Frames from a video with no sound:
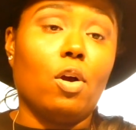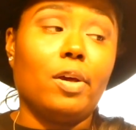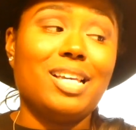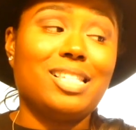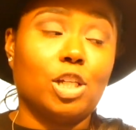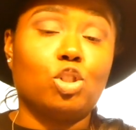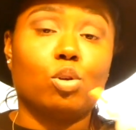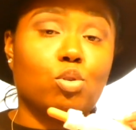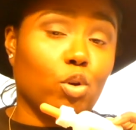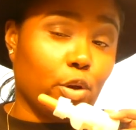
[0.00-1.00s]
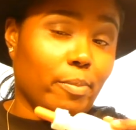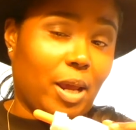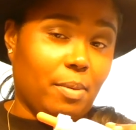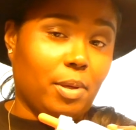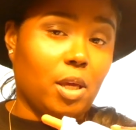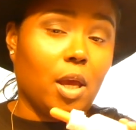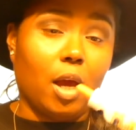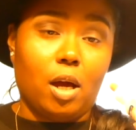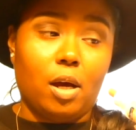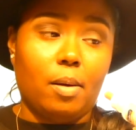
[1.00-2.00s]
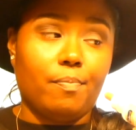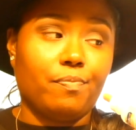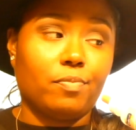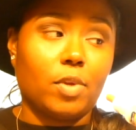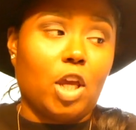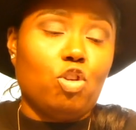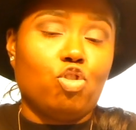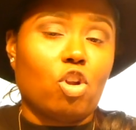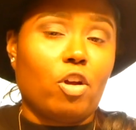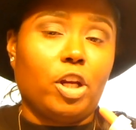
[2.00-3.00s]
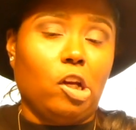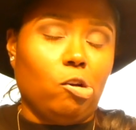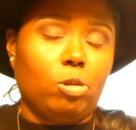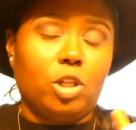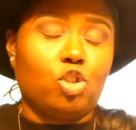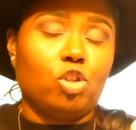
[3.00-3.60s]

essential to your baby. And you should already know this. Your